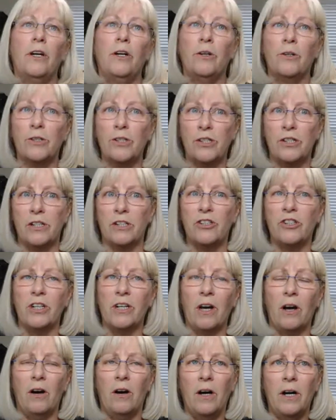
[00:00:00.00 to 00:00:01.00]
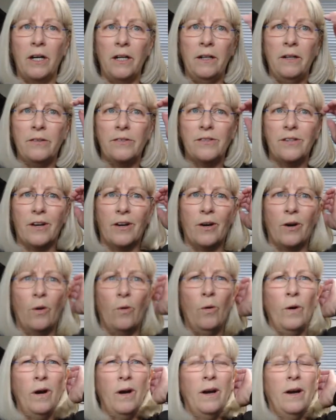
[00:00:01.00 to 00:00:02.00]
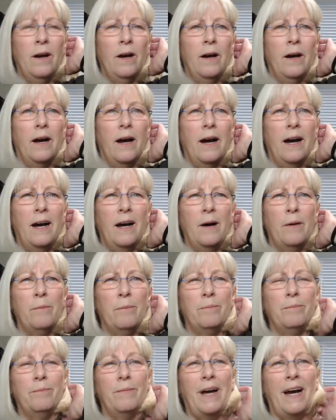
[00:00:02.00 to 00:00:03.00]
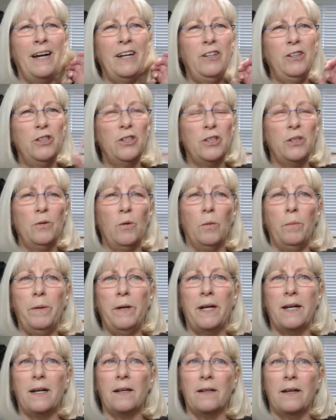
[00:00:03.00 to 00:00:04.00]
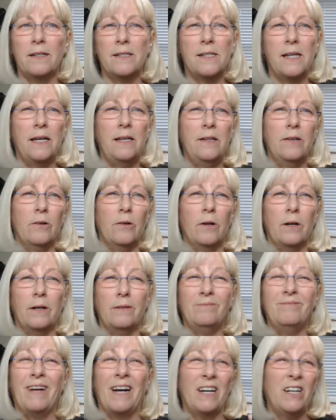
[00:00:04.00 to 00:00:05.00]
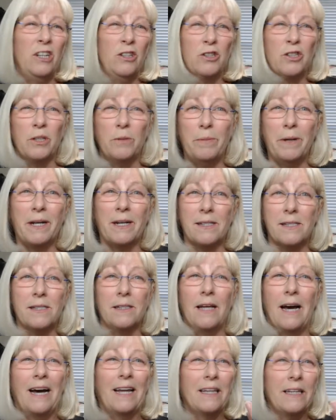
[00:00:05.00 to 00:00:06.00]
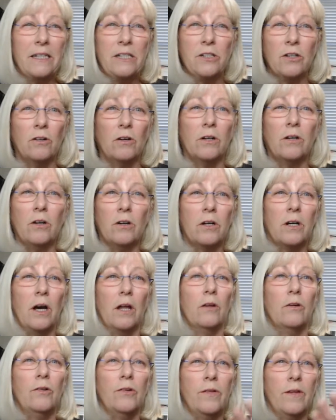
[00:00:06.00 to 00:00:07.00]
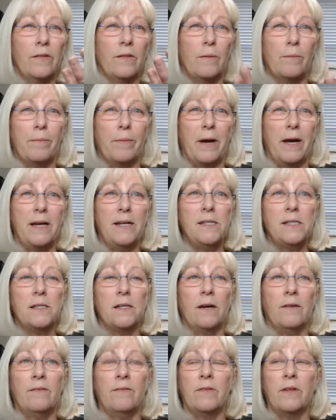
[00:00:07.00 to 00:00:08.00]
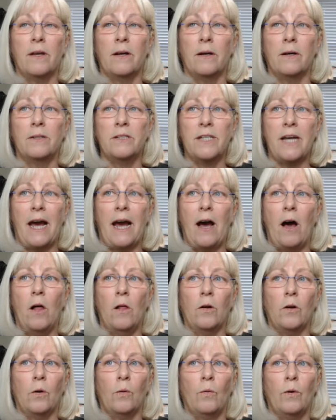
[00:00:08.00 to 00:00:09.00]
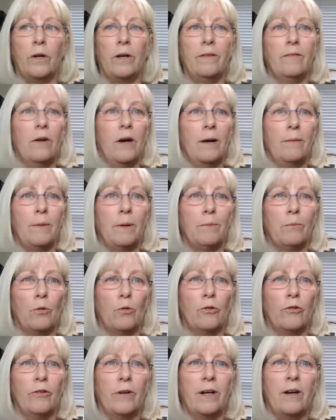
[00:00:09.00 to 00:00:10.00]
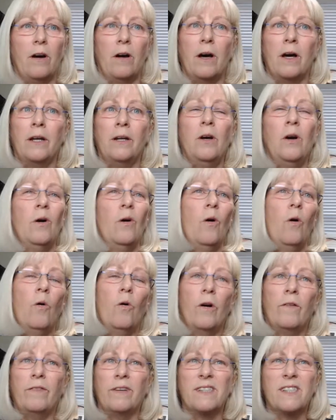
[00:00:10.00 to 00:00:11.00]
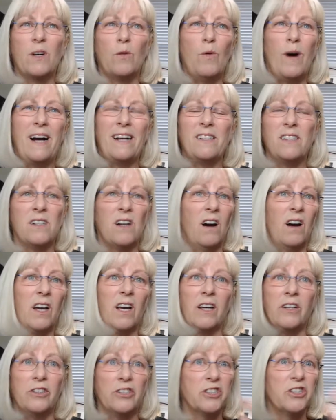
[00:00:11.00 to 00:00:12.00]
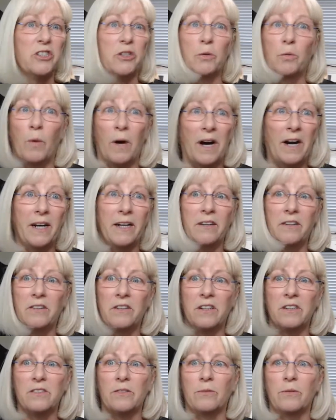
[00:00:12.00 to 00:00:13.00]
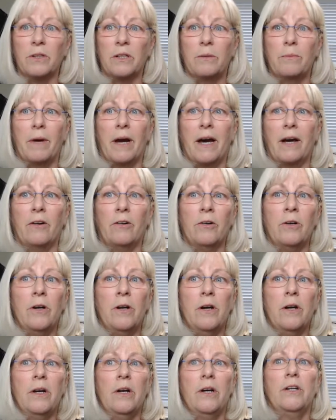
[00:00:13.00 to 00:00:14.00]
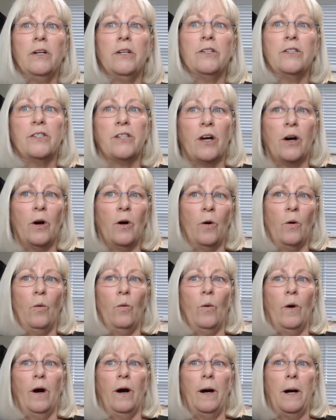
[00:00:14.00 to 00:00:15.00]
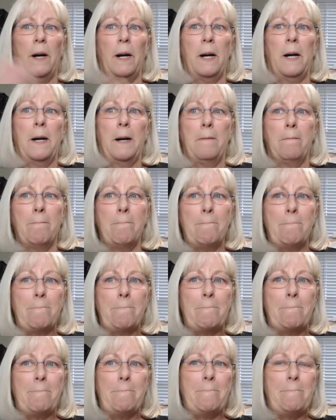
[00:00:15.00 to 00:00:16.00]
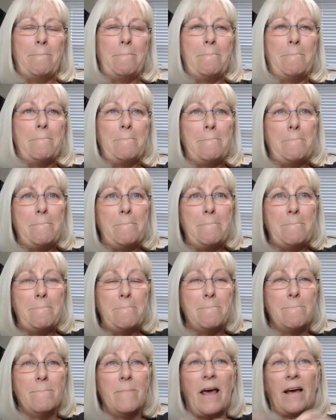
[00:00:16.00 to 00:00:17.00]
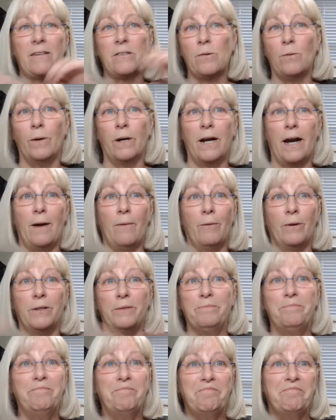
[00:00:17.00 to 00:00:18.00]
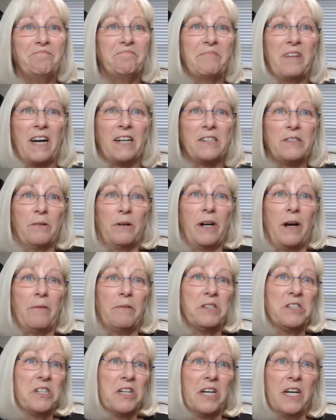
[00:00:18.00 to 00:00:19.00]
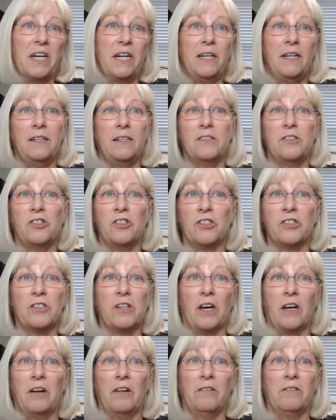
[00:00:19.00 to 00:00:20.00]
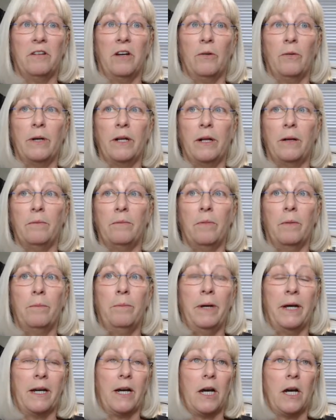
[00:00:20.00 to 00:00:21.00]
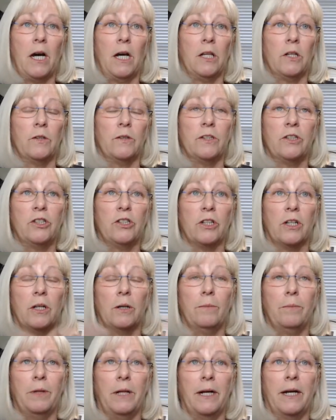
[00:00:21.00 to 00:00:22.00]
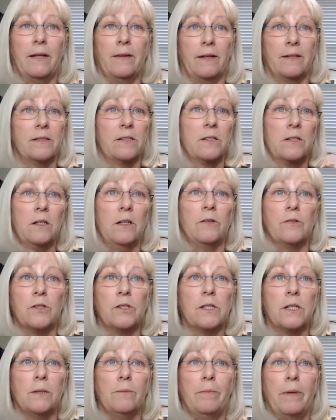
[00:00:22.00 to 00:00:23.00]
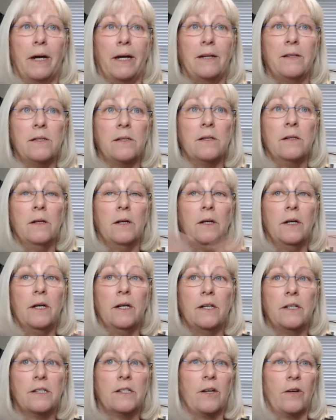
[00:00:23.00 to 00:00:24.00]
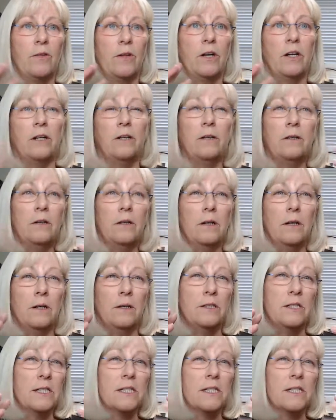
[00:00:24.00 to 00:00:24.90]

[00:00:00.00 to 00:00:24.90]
you're stitching on. So I usually pick a slightly darker color than the base of the towel or whatever I'm embroidering on, or if it's a white stocking, just do white. It doesn't really matter. So, that's what I would say is just go in and pick a color that you're going to plant that's close to the base so that it